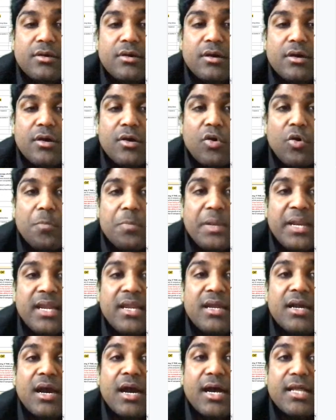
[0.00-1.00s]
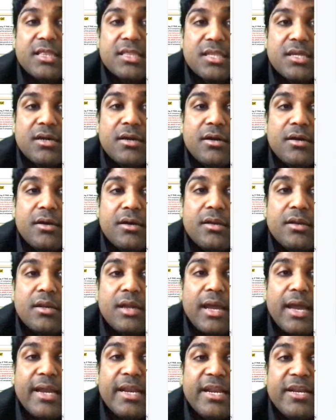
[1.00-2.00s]
opening other
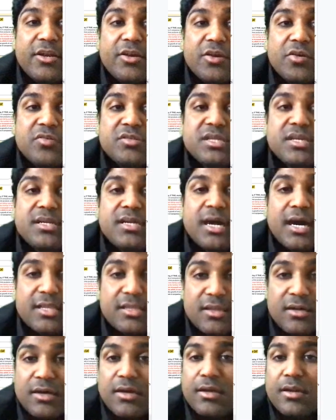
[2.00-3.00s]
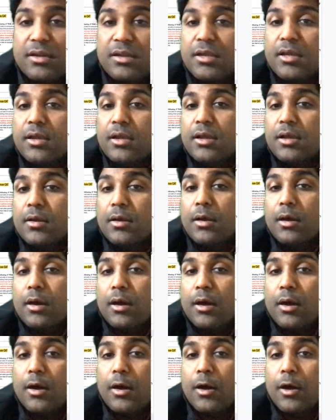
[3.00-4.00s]
and introducing other
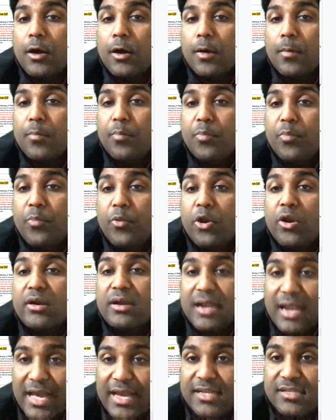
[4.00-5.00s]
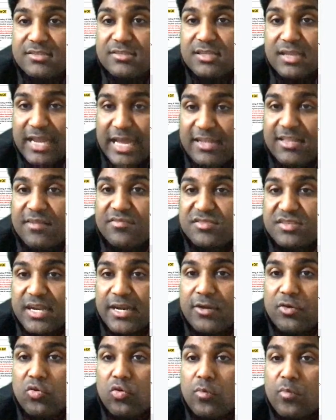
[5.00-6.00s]
product lines? Like they've
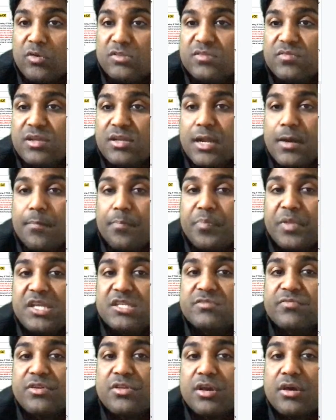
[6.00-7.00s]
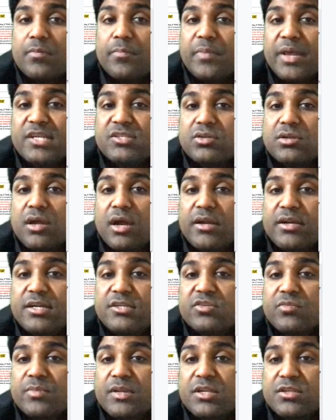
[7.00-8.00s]
said, no, most of the companies which are based on
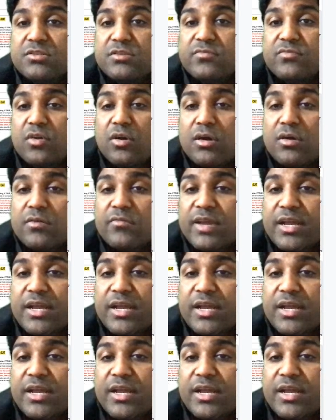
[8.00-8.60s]
hundreds of millions of dollars